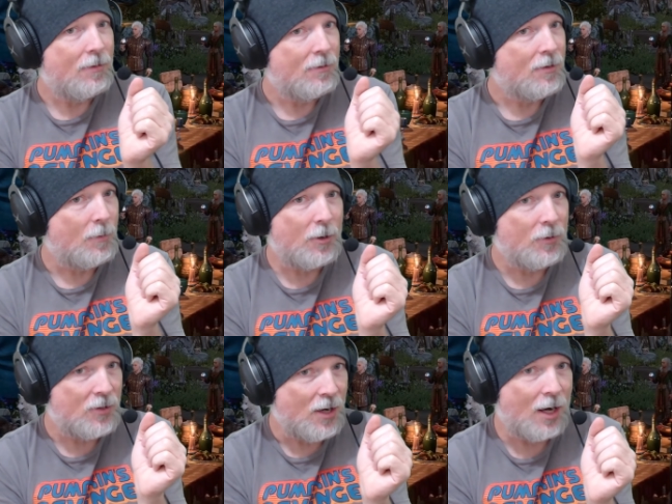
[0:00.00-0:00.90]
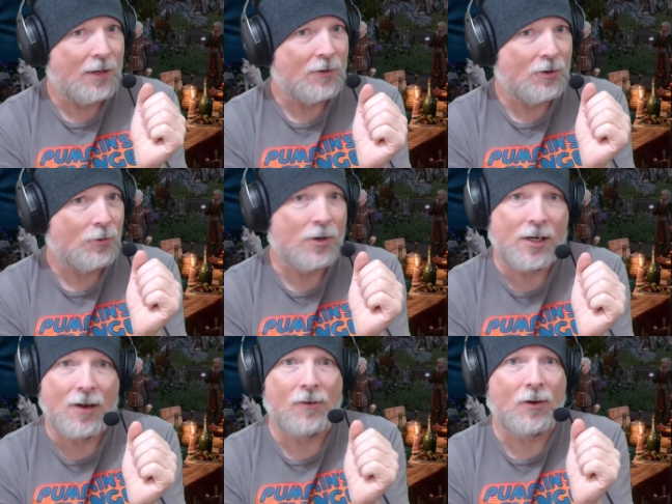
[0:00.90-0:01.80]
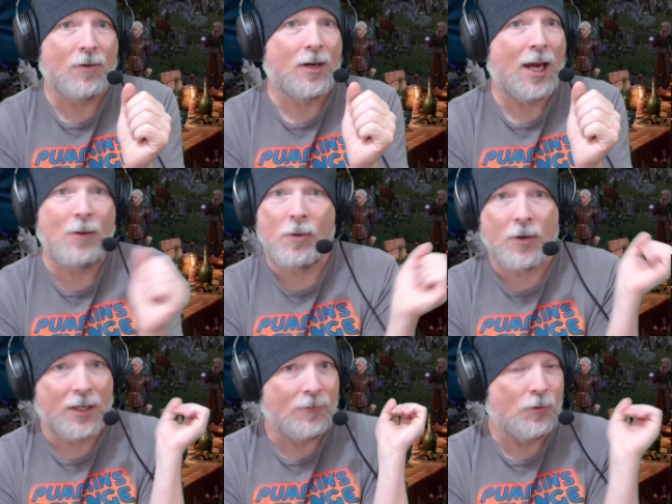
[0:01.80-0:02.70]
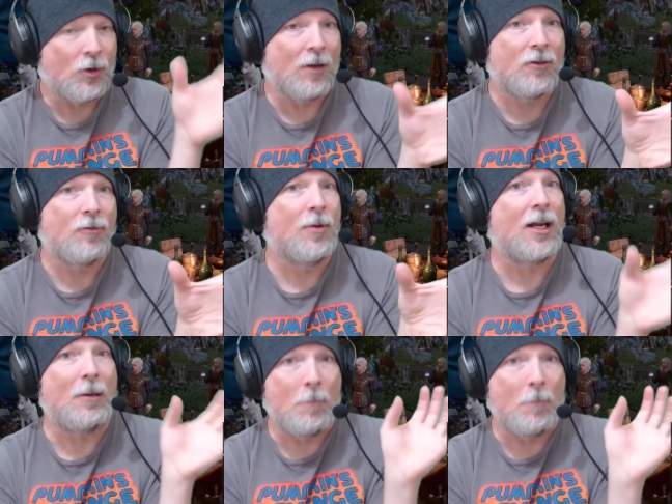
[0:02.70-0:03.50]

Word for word: somebody was knocking their door down going, hey, we want to give you tons of money,